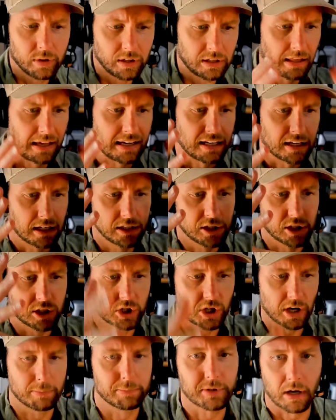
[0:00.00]
like
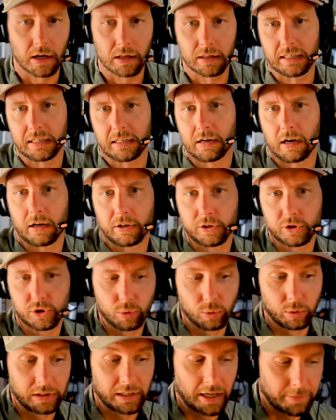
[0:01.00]
jumped all in on a
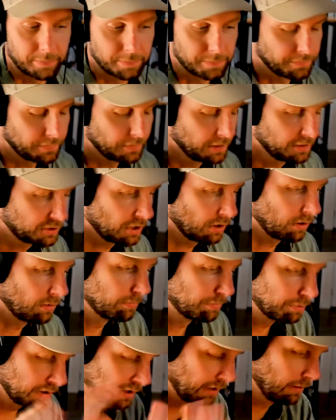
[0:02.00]
tool yet. So
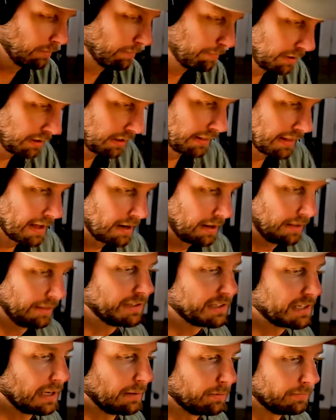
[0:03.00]
putting that on
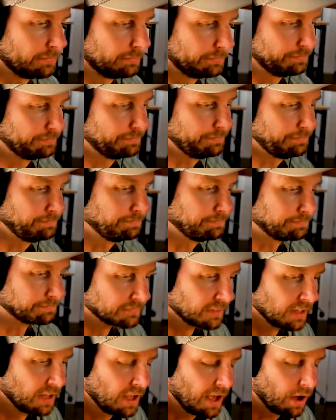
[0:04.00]
the table,
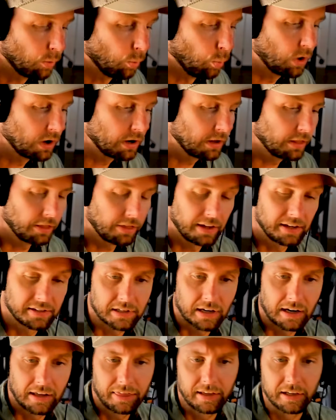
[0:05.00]
one of the things
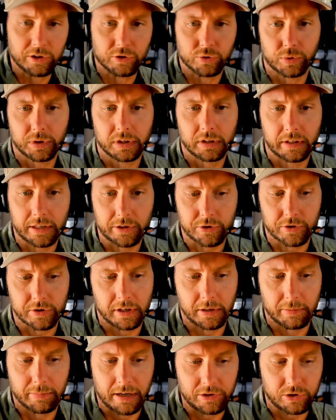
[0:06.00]
that I think is really
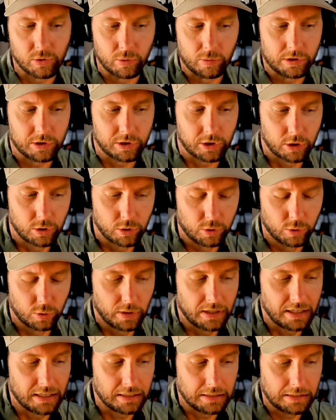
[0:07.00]
interesting about Sora
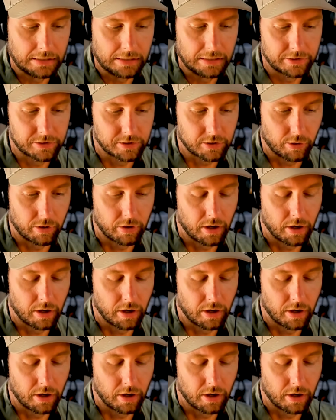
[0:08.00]
2 is